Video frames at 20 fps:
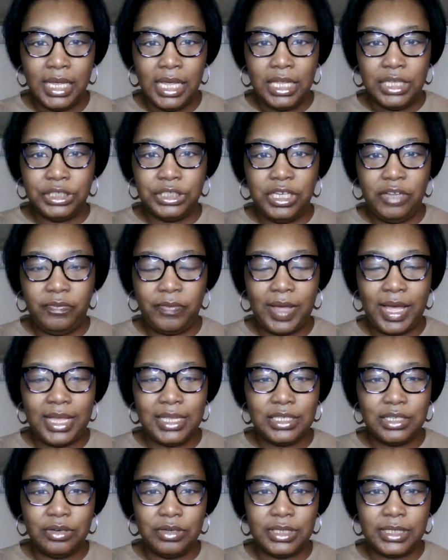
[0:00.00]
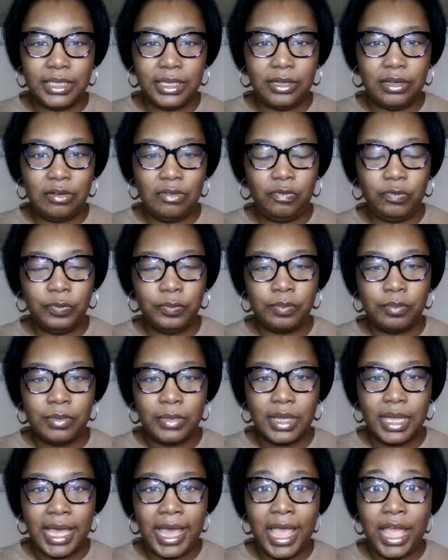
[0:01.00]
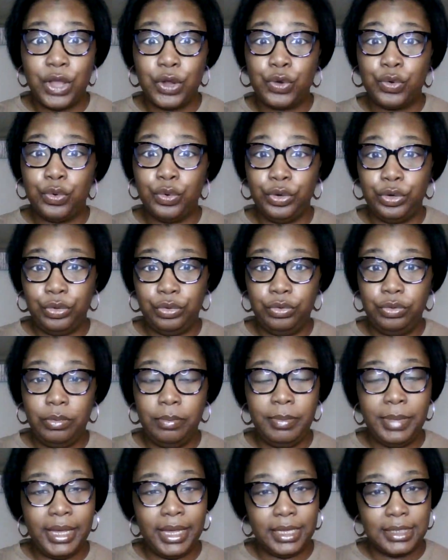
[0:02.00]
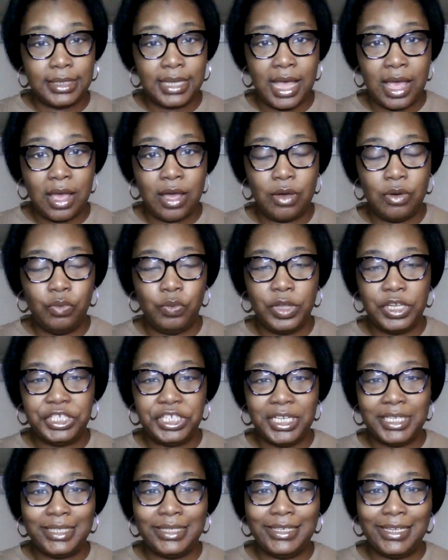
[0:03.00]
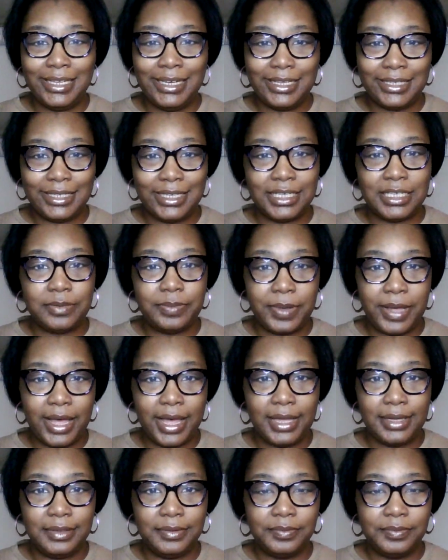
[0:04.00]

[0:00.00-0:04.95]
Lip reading: she finds herself at Crew Midtown, which is Dennis's spot.